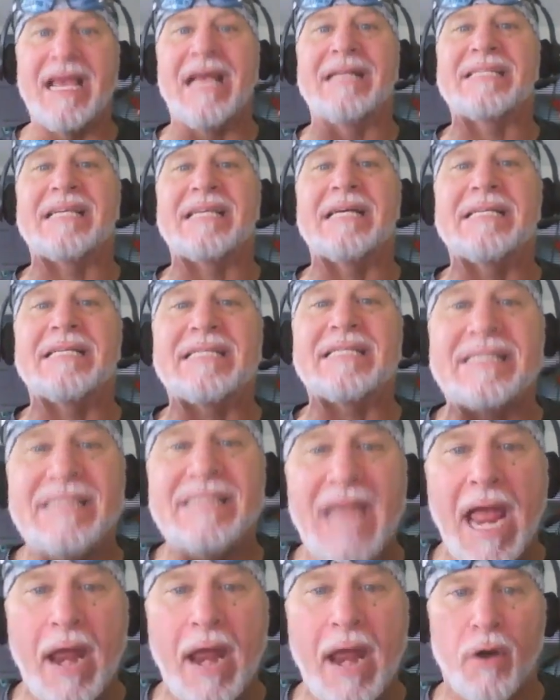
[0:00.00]
It's a
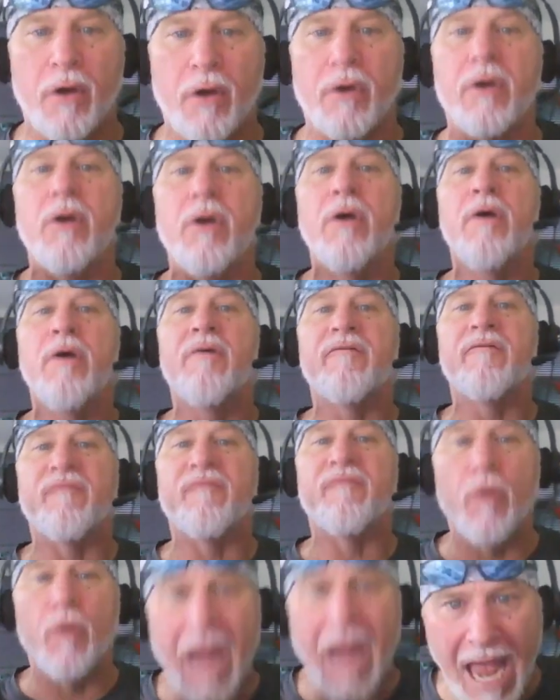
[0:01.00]
snare
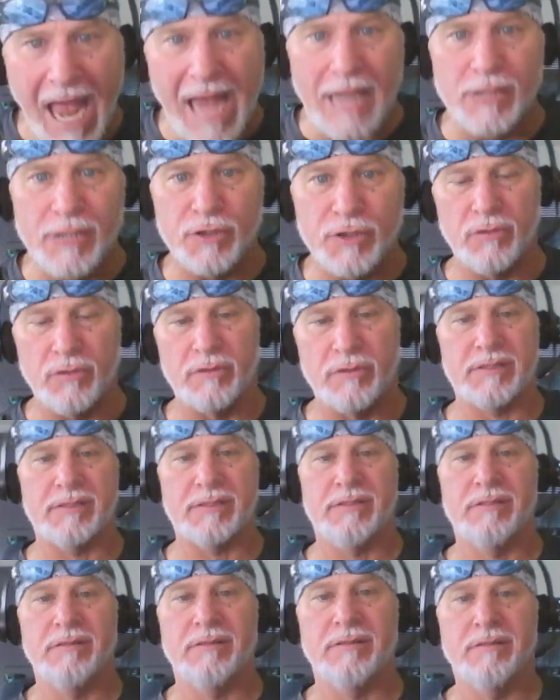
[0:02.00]
for angels.